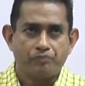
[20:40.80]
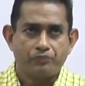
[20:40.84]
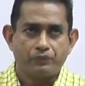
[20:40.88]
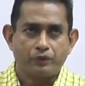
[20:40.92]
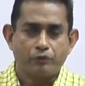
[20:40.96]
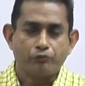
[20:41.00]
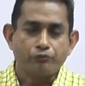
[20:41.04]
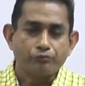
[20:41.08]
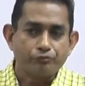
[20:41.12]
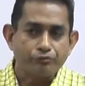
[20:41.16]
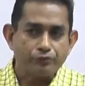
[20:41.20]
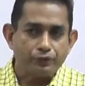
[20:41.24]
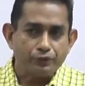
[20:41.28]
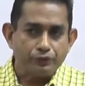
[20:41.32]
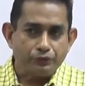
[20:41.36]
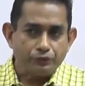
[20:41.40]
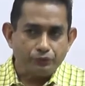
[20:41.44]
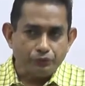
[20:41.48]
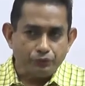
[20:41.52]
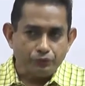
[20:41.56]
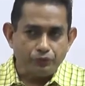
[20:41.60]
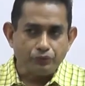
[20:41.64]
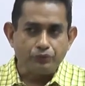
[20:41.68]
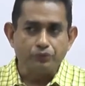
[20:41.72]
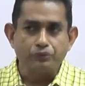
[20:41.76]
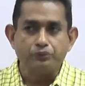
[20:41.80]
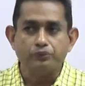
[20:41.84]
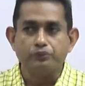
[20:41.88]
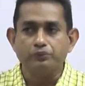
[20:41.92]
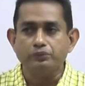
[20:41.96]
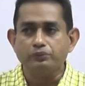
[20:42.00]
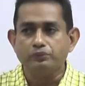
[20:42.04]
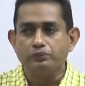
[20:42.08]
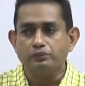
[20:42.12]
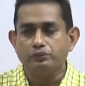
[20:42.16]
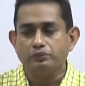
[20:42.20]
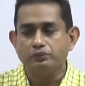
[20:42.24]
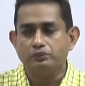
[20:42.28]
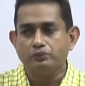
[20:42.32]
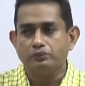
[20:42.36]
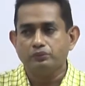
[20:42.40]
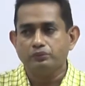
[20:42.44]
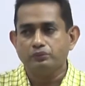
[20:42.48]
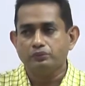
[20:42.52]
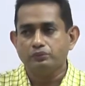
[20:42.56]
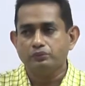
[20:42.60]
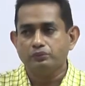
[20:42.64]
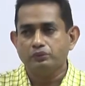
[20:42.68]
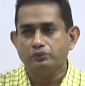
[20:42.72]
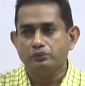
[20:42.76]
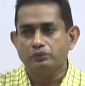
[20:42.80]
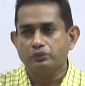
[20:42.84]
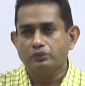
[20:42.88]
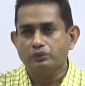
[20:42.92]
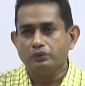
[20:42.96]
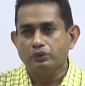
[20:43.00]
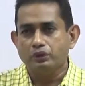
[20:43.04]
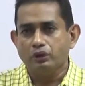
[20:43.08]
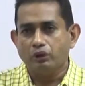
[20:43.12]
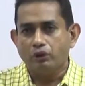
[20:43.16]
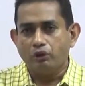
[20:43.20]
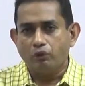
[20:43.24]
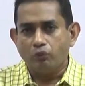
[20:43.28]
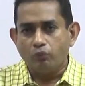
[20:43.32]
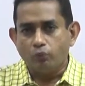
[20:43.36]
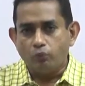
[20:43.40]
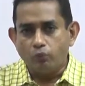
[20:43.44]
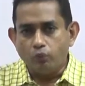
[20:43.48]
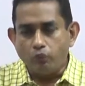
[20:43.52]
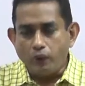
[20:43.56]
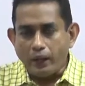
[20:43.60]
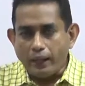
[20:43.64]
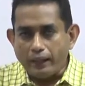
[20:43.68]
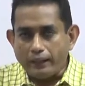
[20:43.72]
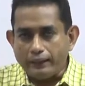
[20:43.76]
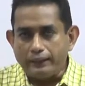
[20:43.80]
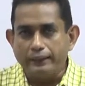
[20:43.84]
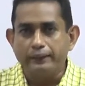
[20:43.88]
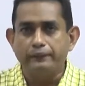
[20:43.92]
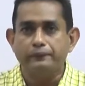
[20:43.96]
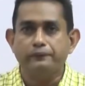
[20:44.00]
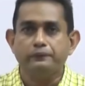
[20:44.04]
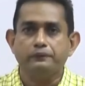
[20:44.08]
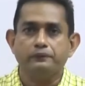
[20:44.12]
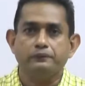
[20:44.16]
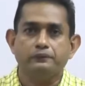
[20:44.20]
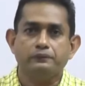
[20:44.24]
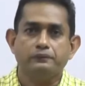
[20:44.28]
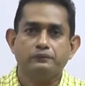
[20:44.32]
for you to value